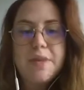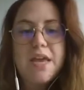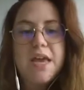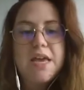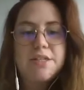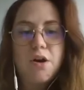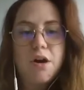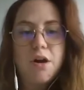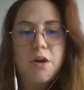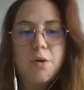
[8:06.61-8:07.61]

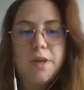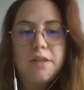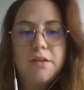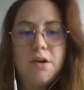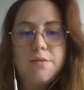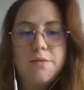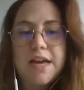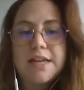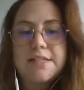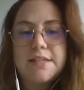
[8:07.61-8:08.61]
So we know
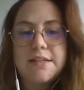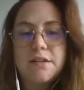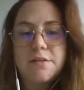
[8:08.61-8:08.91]
that